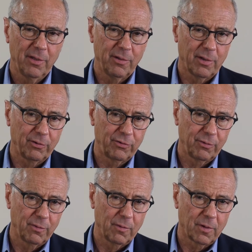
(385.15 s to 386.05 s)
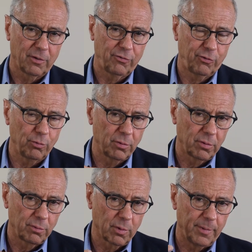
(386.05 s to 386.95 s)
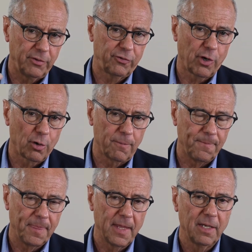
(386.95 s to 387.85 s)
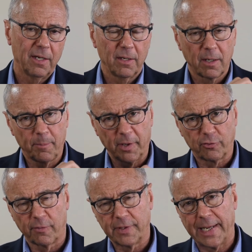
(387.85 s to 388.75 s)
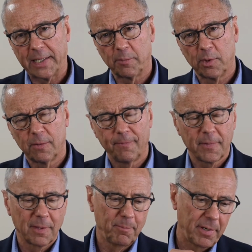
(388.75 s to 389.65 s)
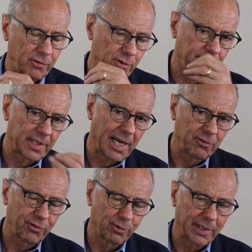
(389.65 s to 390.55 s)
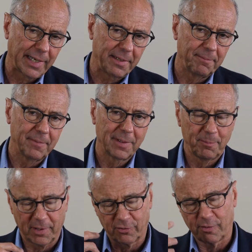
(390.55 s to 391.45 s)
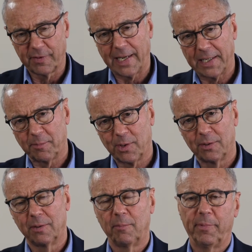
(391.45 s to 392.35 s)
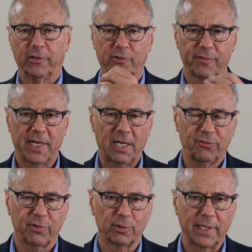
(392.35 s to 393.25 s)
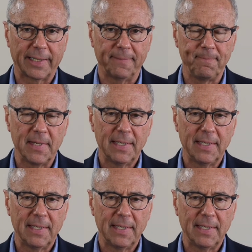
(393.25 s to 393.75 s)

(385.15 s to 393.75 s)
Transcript: A student will be shown a picture of an animal, a picture of a household item, a picture of an animal, a picture of a household item,